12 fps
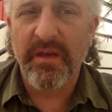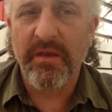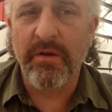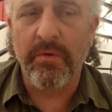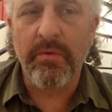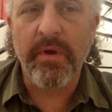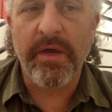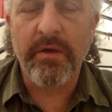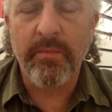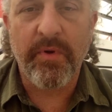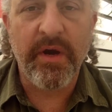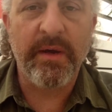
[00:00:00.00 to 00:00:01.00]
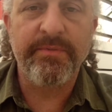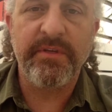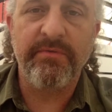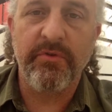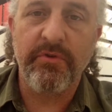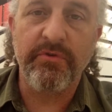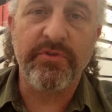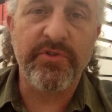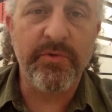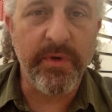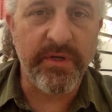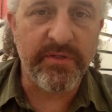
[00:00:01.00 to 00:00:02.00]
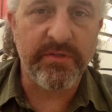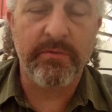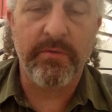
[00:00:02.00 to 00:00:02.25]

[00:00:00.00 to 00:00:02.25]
You know, I could perhaps even do Swiss.